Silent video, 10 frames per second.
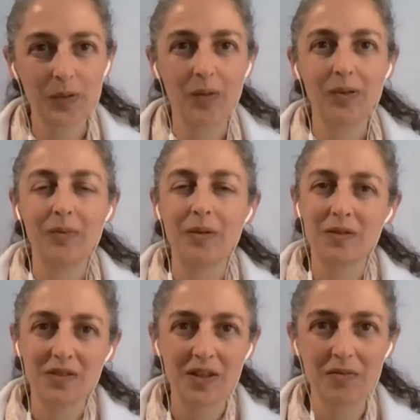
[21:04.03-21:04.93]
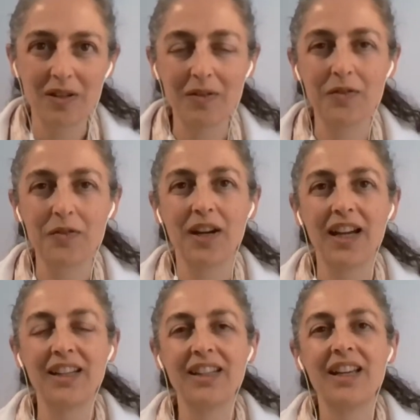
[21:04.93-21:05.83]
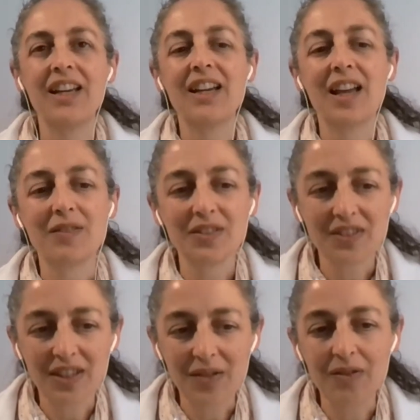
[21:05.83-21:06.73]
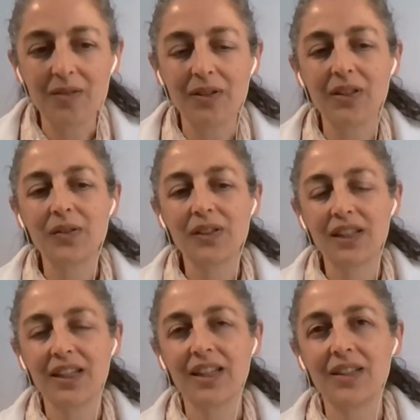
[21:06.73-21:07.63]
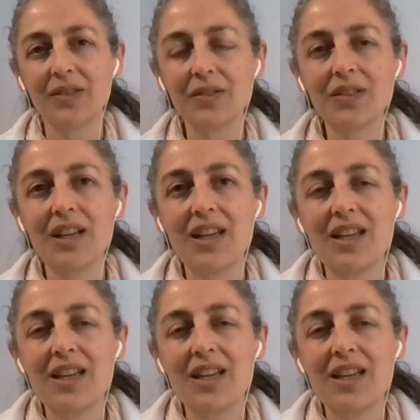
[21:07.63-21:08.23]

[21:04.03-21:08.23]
problem, everything will be fine, everything will be okay, you know.